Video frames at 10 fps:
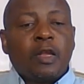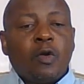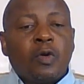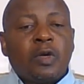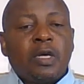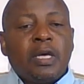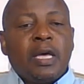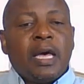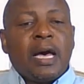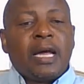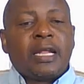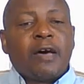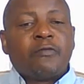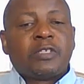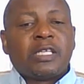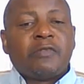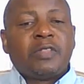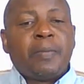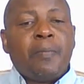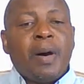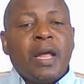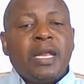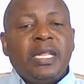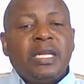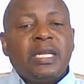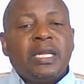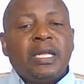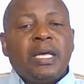lord and have served the Baalim,